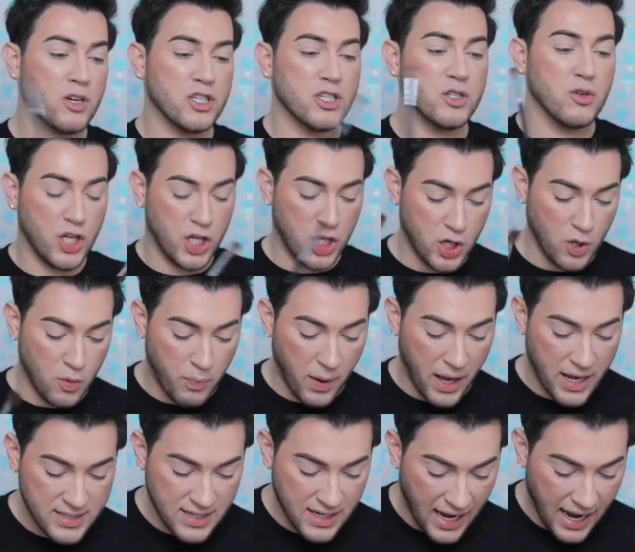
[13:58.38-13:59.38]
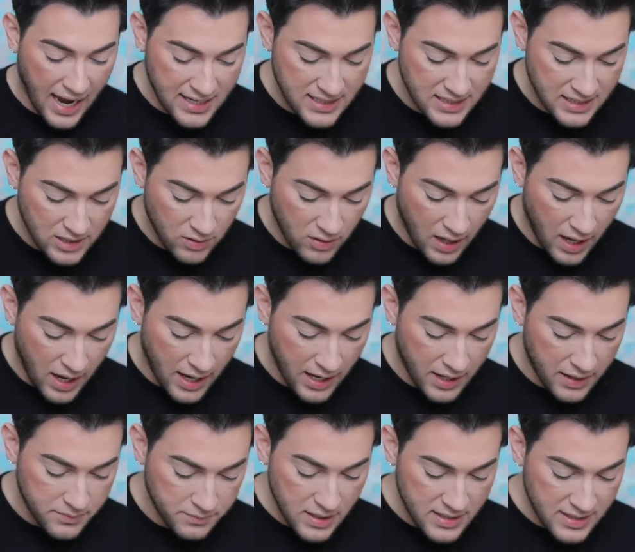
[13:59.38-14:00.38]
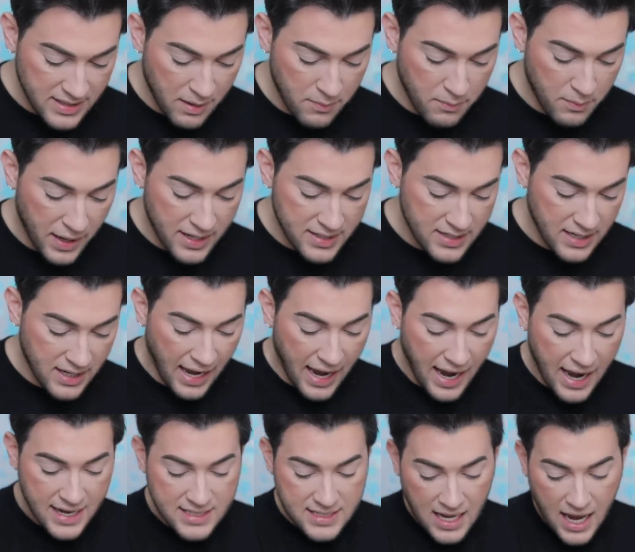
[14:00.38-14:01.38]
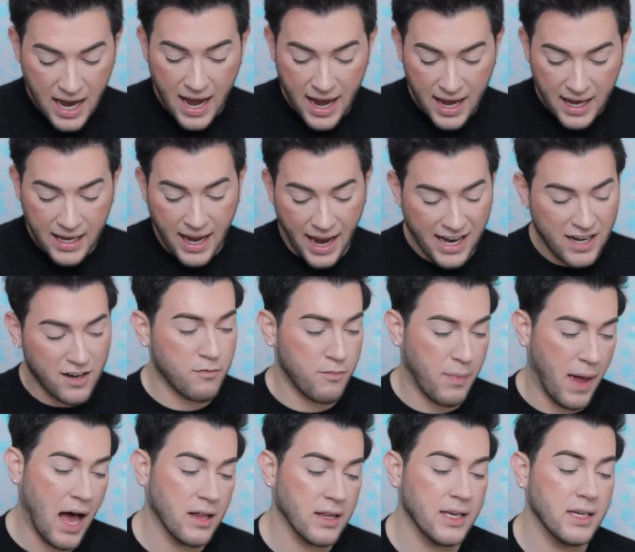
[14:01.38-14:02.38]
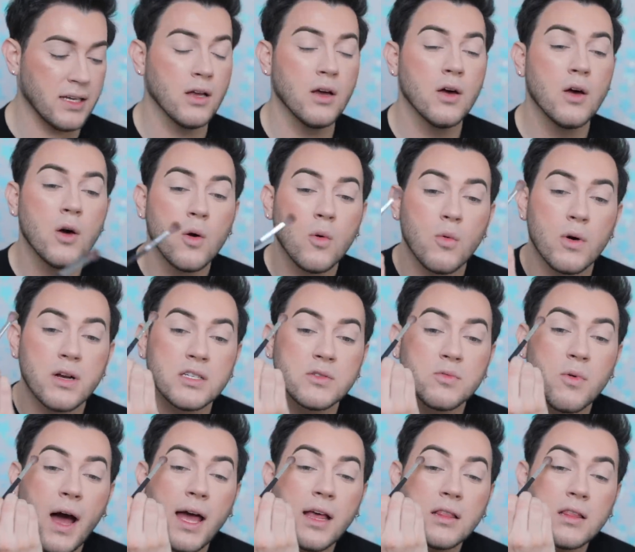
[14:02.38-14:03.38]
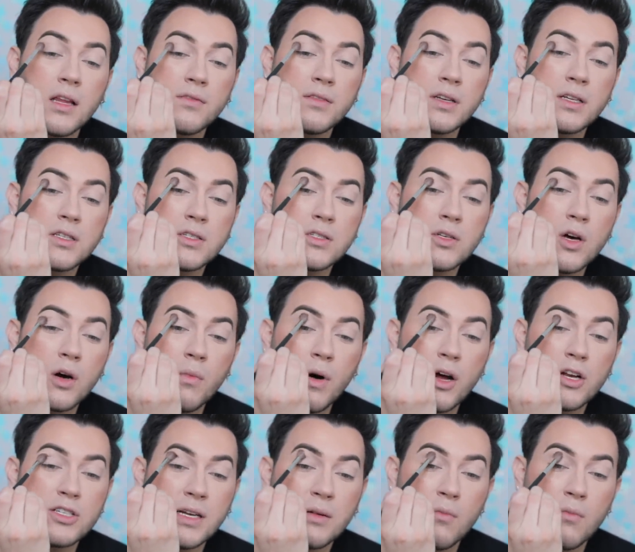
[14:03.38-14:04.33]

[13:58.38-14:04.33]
We're just do a cute, basic-ass little eye. This is a basic-ass eye kind of palette which is why I loved it so much.